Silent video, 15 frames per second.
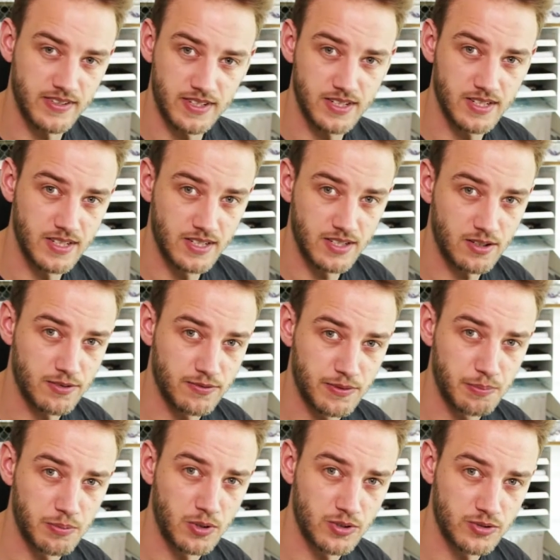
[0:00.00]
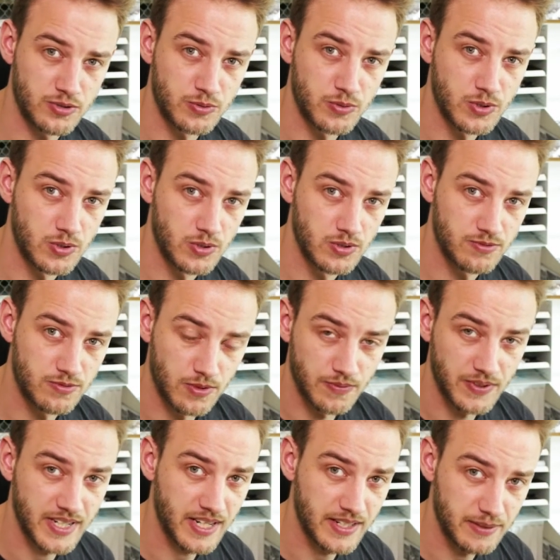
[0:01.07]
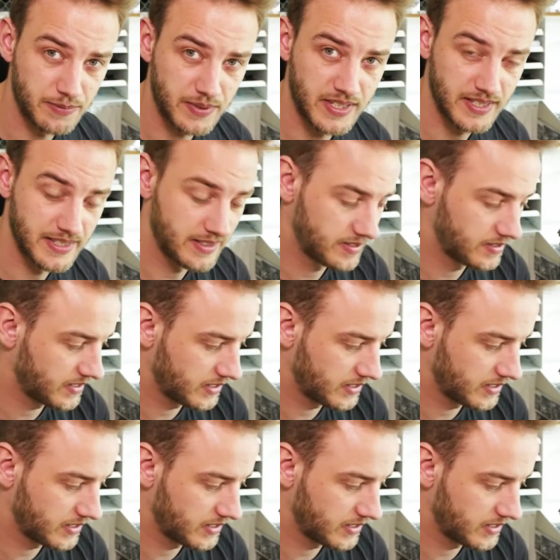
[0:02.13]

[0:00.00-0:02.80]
the polystyrol from the Gundam kits.